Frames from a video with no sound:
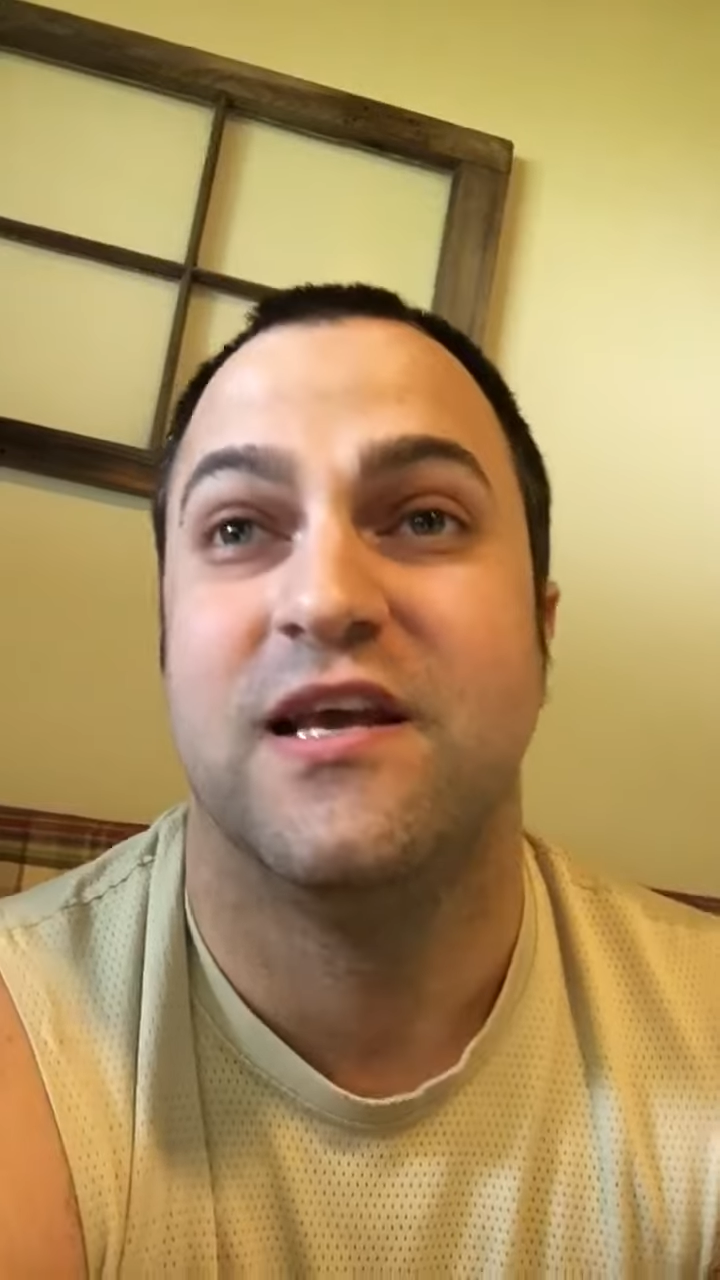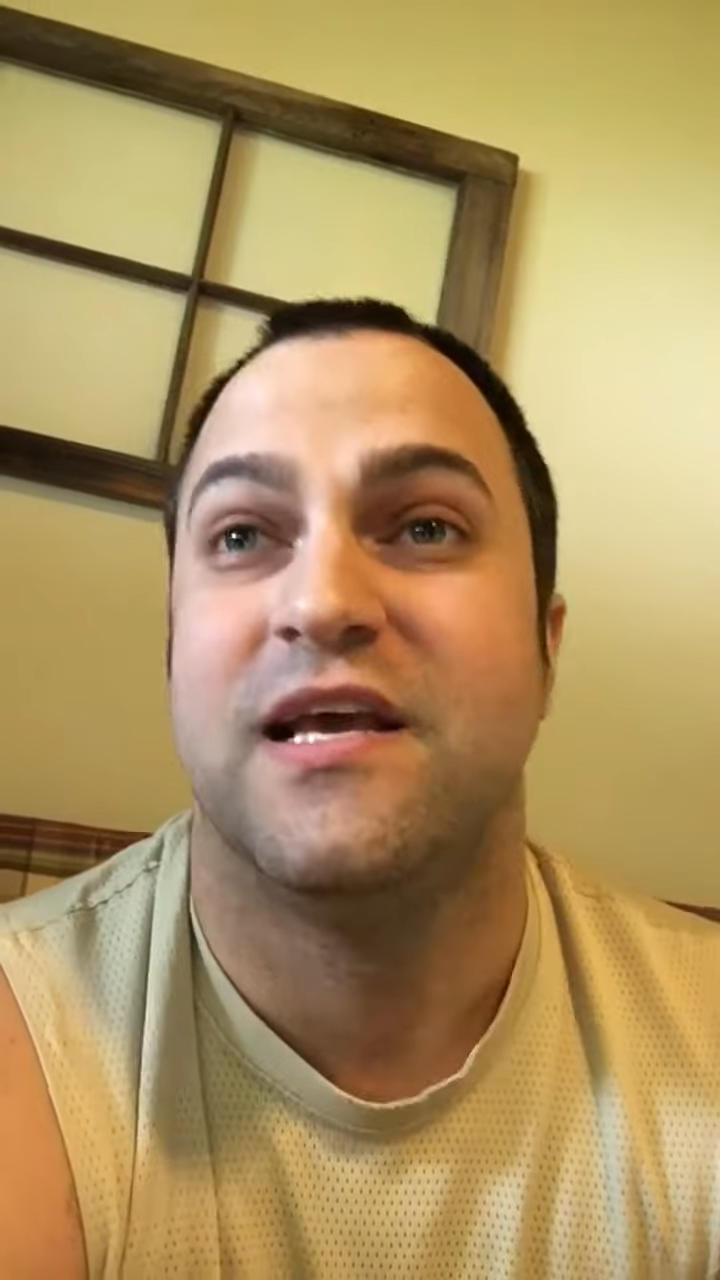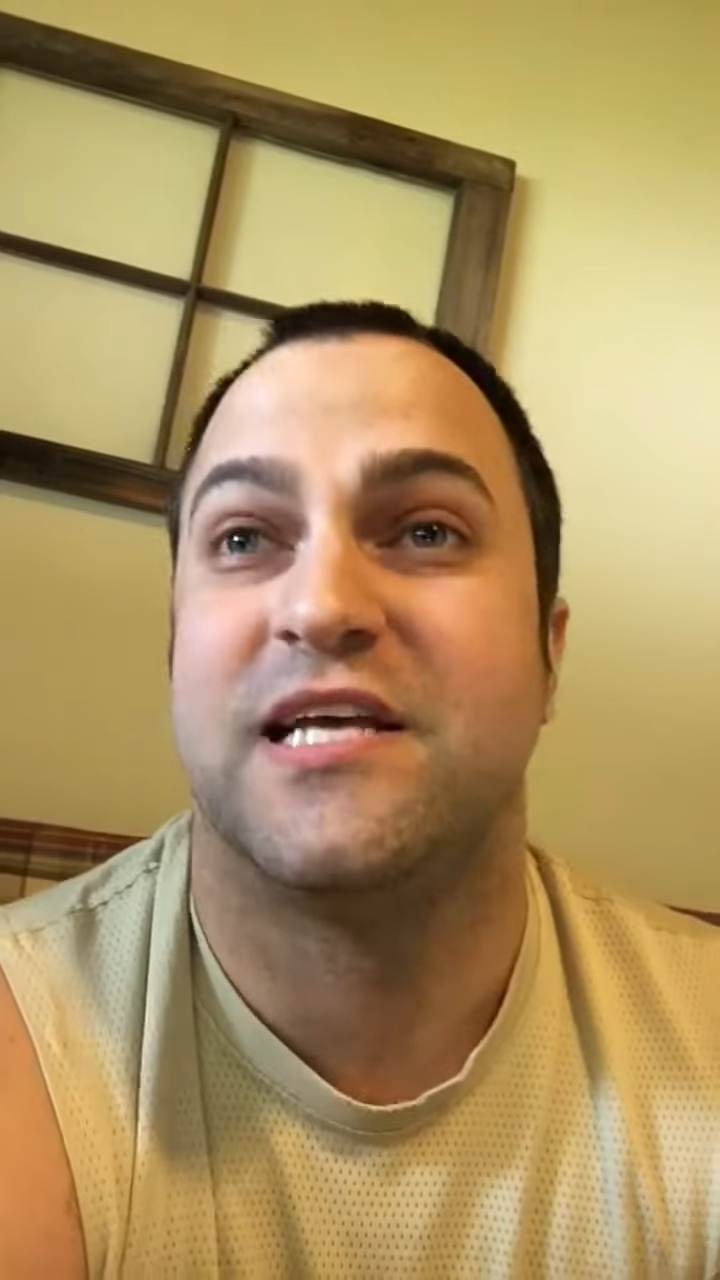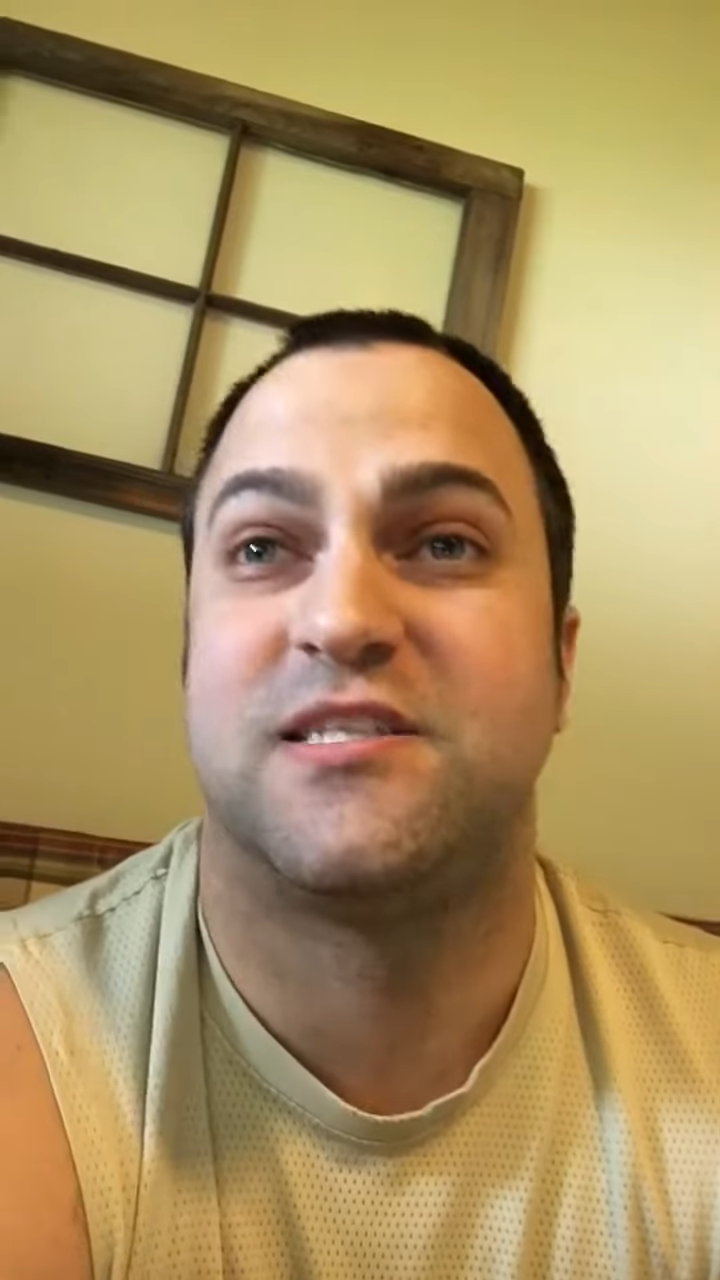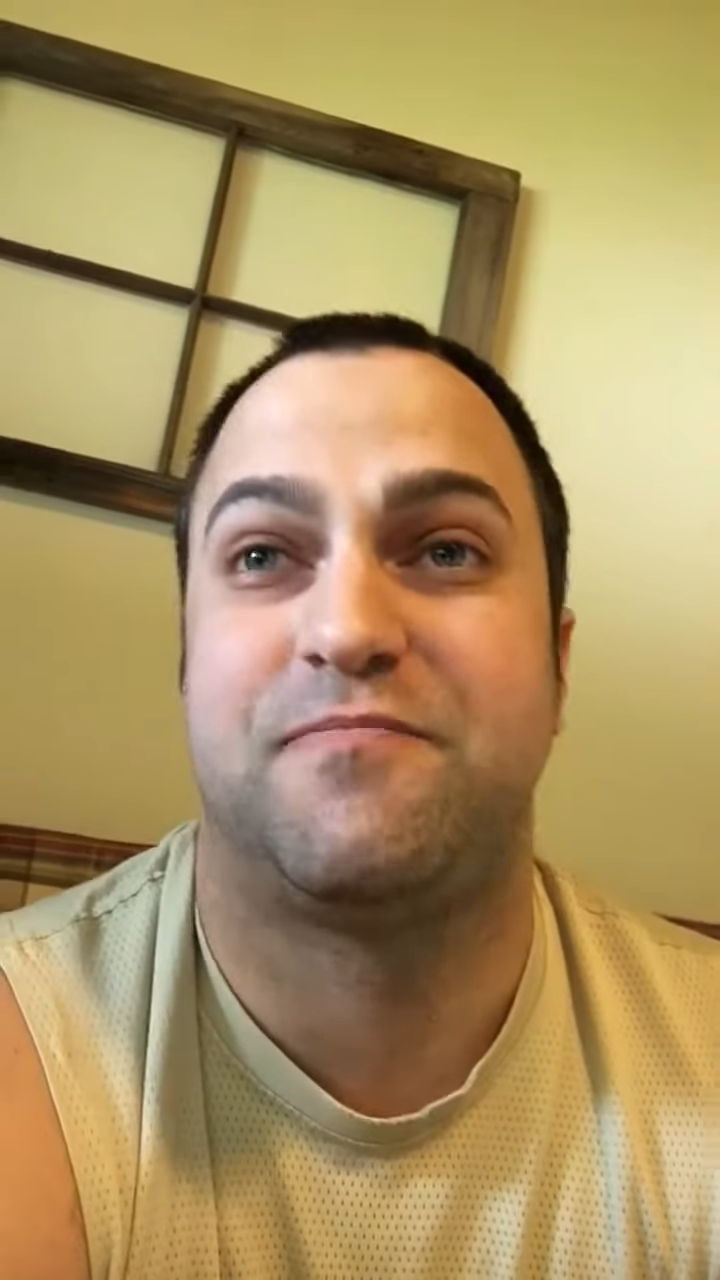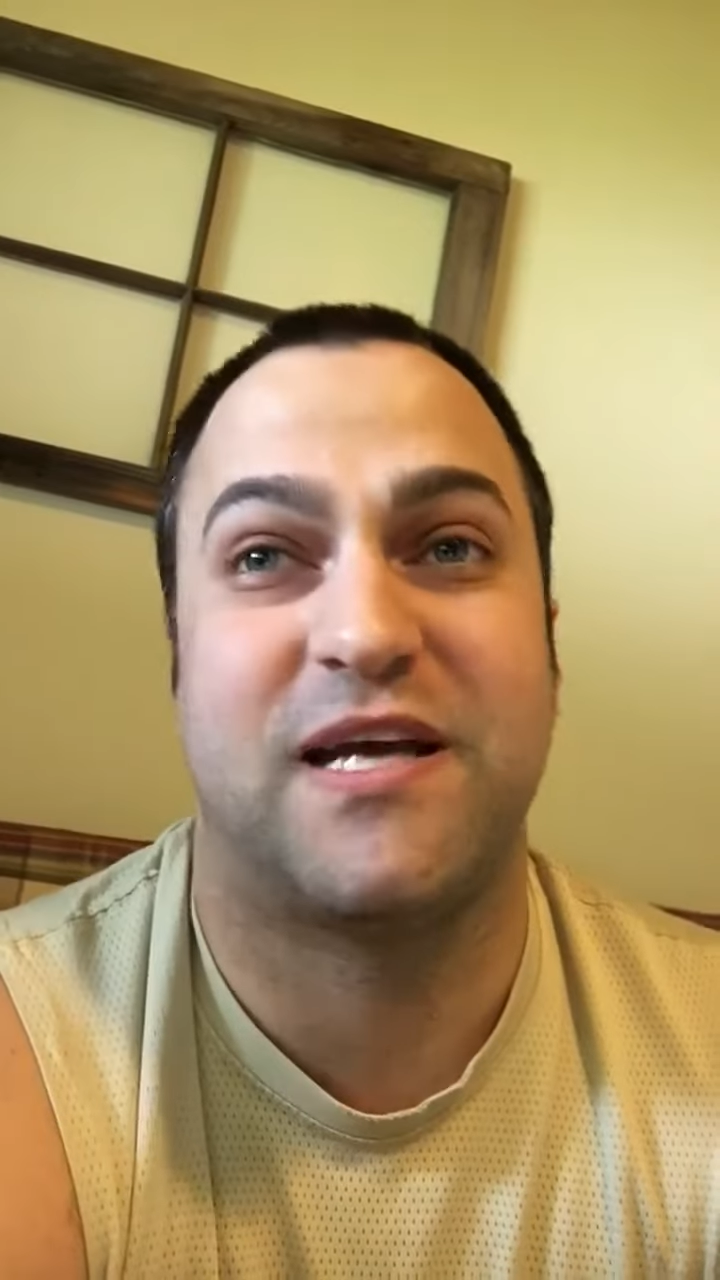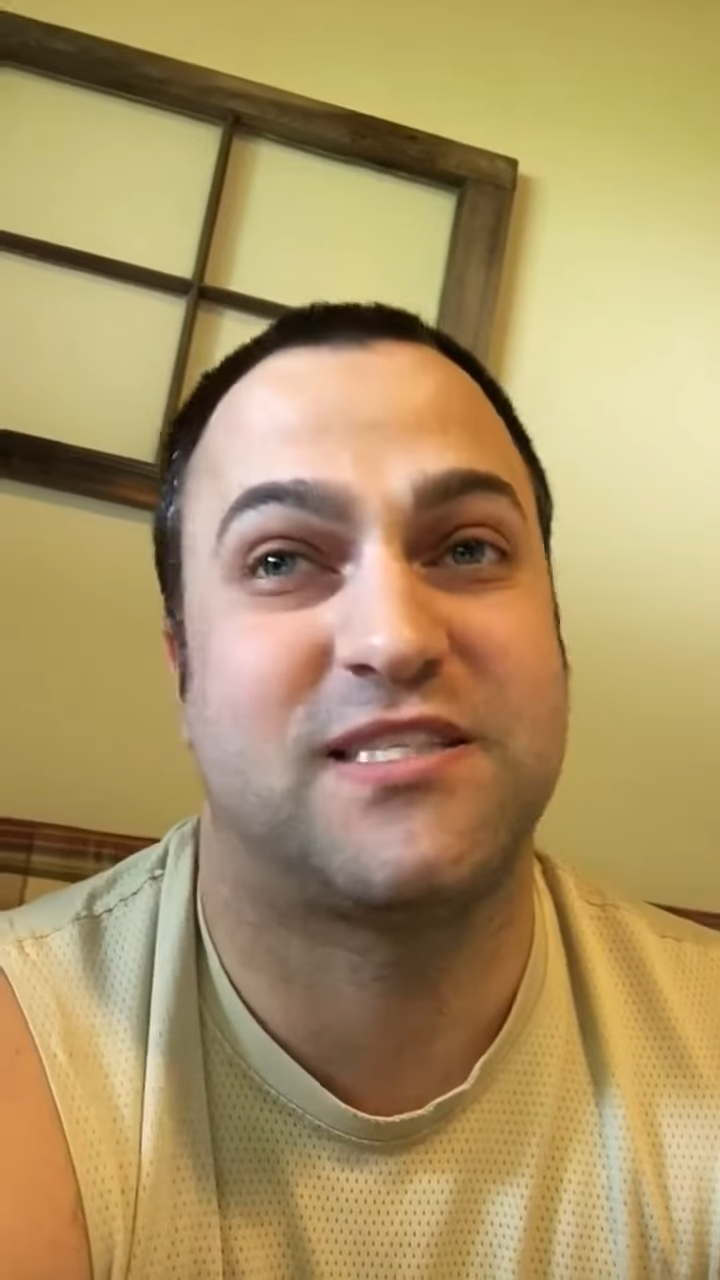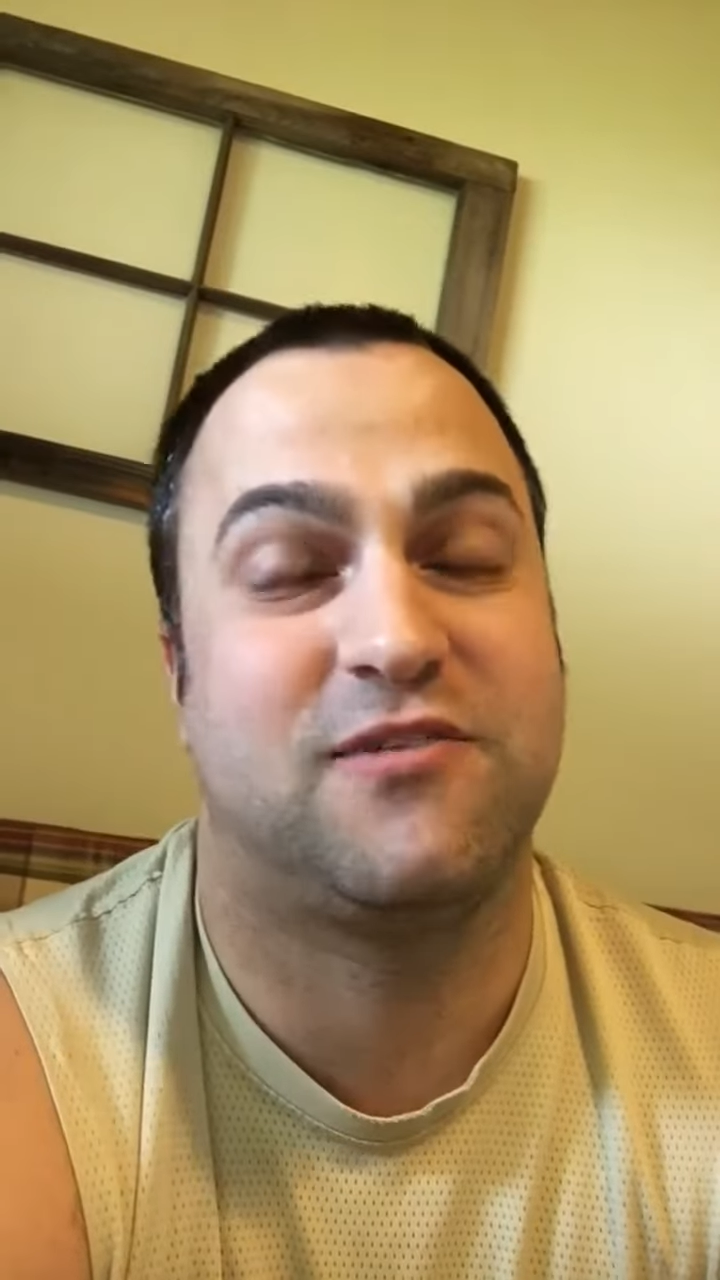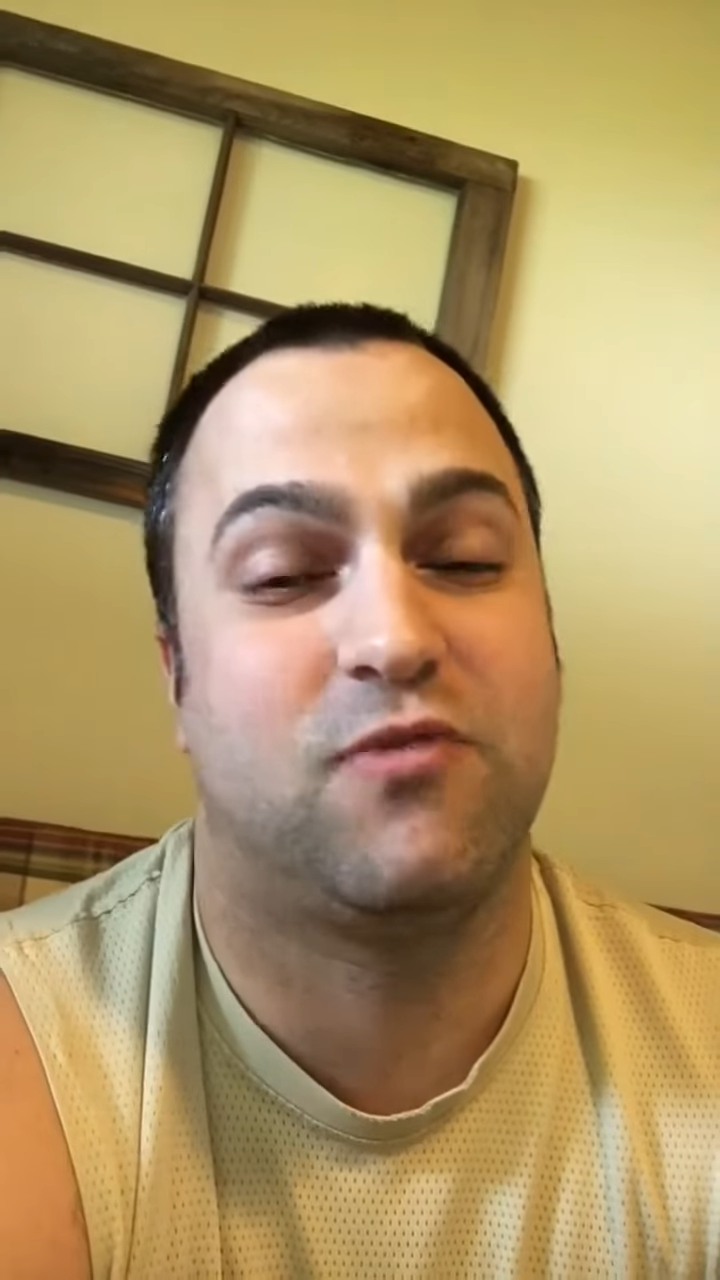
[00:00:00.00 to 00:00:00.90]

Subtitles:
especially